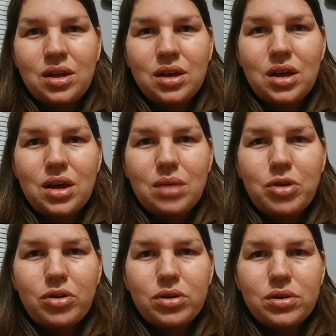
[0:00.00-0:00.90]

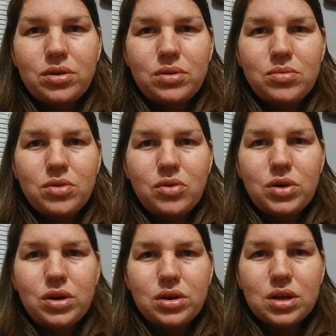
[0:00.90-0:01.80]
Motorhome
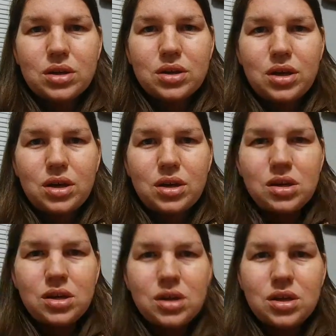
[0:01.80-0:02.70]
will get done.
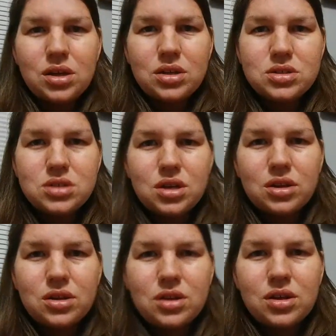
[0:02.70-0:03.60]
It's
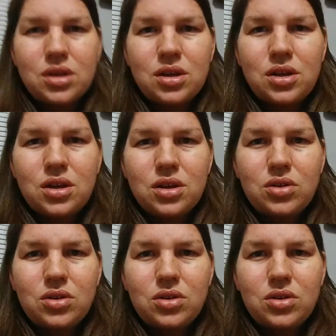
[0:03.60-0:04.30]
just too